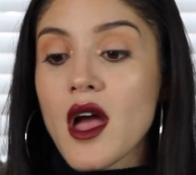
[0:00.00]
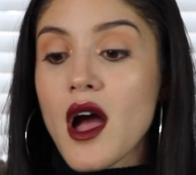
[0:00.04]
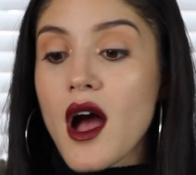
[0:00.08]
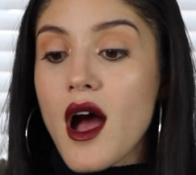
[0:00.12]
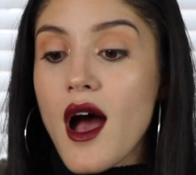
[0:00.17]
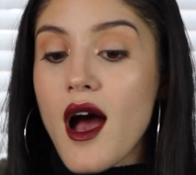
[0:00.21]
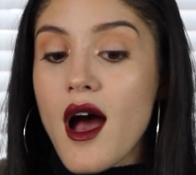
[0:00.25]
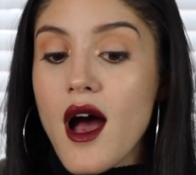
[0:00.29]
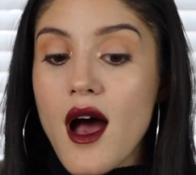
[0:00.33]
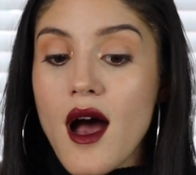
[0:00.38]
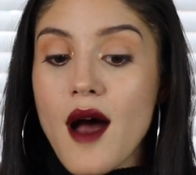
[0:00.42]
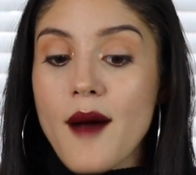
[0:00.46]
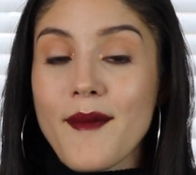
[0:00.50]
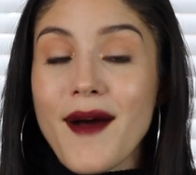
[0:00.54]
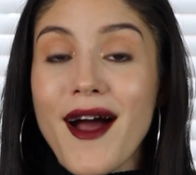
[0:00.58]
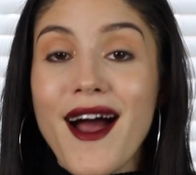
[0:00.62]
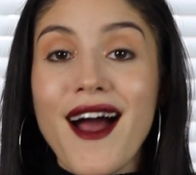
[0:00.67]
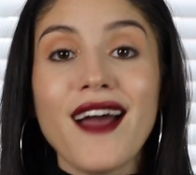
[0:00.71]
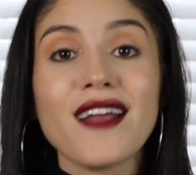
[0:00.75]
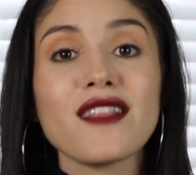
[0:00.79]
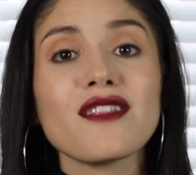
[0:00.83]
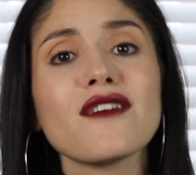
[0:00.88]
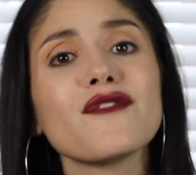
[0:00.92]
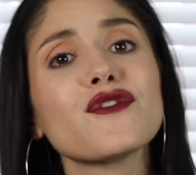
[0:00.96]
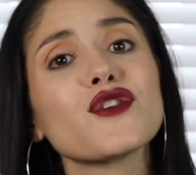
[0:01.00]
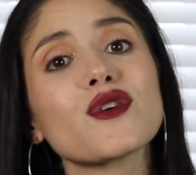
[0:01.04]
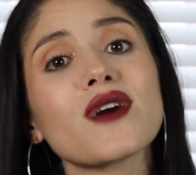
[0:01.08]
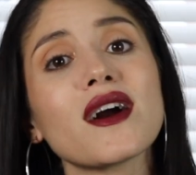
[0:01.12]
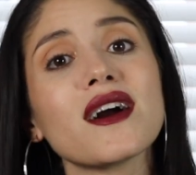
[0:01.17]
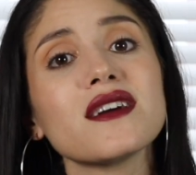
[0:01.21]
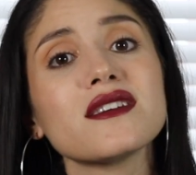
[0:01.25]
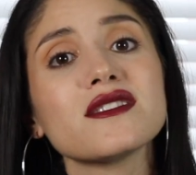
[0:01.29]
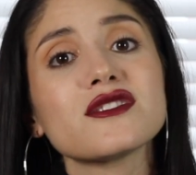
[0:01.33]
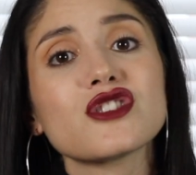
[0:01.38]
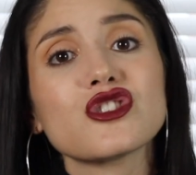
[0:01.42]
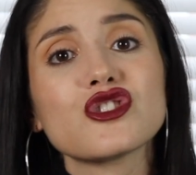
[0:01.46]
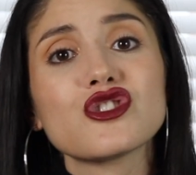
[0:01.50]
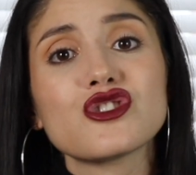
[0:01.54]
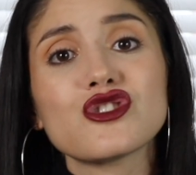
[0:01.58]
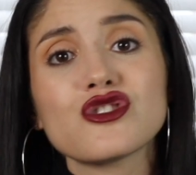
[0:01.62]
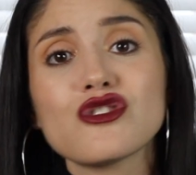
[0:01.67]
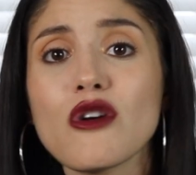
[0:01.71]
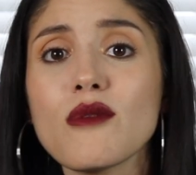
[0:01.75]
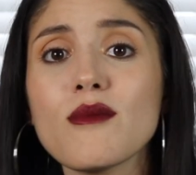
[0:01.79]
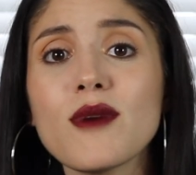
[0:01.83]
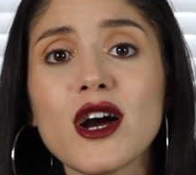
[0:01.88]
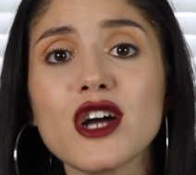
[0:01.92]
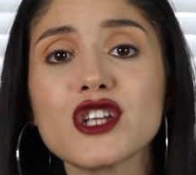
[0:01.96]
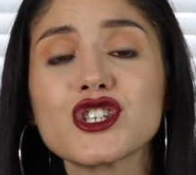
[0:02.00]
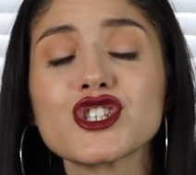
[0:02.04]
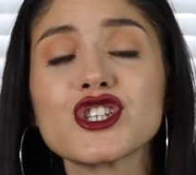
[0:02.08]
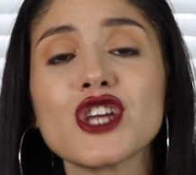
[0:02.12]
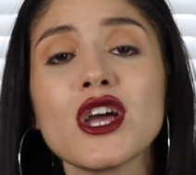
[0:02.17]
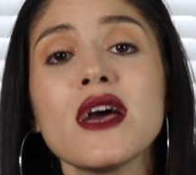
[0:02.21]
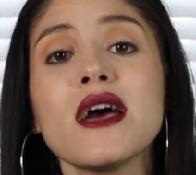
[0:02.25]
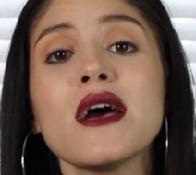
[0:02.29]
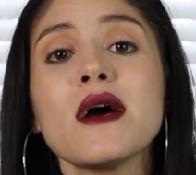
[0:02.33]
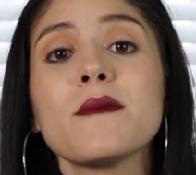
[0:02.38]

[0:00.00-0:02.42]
I love you guys so much.